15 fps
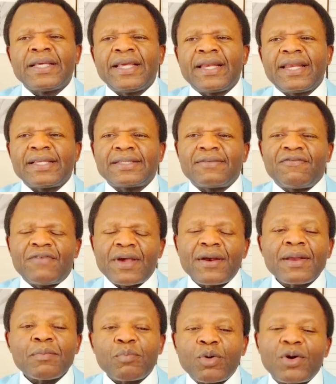It is
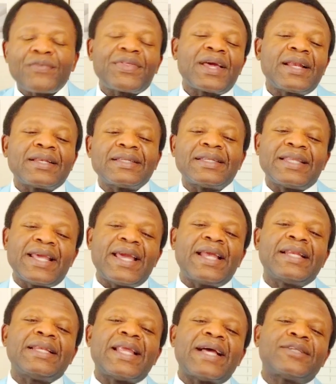very important
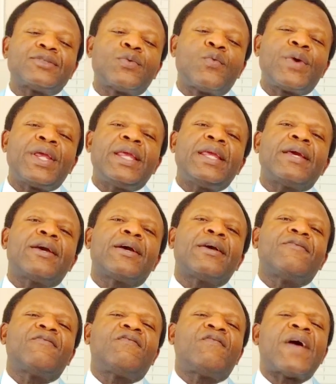then that we
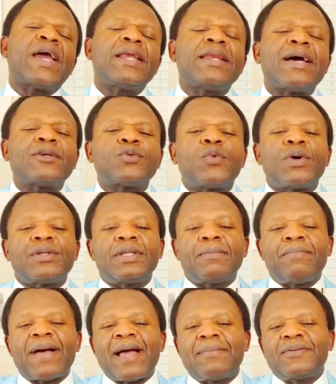find out what
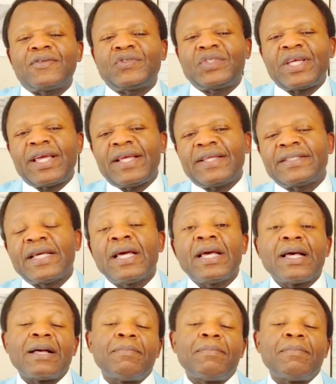the Bible says